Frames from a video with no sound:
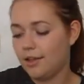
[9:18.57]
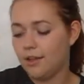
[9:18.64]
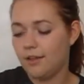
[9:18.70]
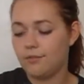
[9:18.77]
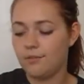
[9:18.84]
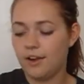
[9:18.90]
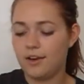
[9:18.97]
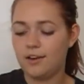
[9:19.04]

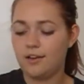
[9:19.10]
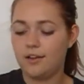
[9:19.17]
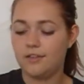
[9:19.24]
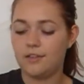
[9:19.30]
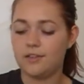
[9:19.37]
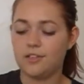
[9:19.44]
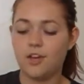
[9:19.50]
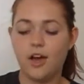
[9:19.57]
I'll write it on
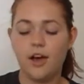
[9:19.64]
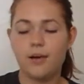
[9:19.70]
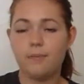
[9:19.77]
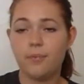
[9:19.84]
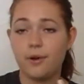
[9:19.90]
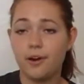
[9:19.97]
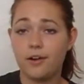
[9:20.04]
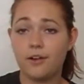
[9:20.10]
the top
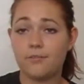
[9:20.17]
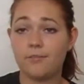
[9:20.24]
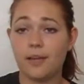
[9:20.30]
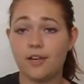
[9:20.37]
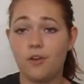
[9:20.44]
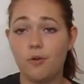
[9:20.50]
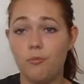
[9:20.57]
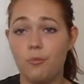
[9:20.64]
part of my
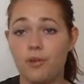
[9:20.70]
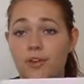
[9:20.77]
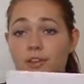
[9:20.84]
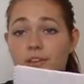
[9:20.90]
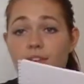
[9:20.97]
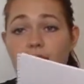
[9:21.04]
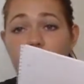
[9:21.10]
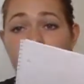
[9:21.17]

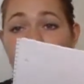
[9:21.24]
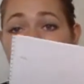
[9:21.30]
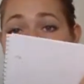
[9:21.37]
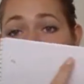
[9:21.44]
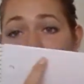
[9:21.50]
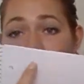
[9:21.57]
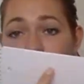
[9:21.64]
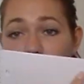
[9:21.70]
notebook, like
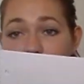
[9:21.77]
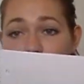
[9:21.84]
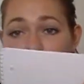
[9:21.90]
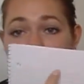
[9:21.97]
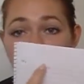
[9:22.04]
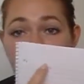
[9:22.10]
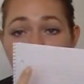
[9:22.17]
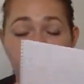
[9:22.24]
right up
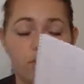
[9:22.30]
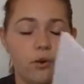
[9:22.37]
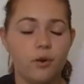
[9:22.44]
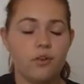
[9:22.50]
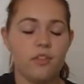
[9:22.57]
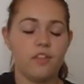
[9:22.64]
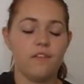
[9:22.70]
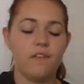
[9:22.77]
here before
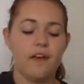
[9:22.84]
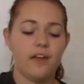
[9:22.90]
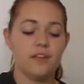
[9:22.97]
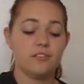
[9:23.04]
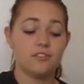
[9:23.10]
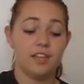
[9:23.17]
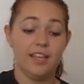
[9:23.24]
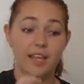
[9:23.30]
the
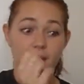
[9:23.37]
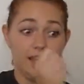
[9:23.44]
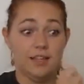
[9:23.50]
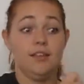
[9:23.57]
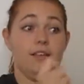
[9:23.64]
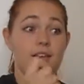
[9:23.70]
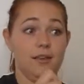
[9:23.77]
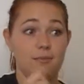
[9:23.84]
lines, like
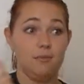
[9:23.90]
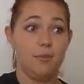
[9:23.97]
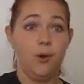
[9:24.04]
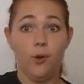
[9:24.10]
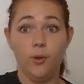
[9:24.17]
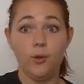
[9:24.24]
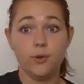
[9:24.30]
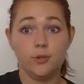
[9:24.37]
in
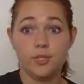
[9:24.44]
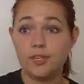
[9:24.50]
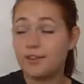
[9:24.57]
bold,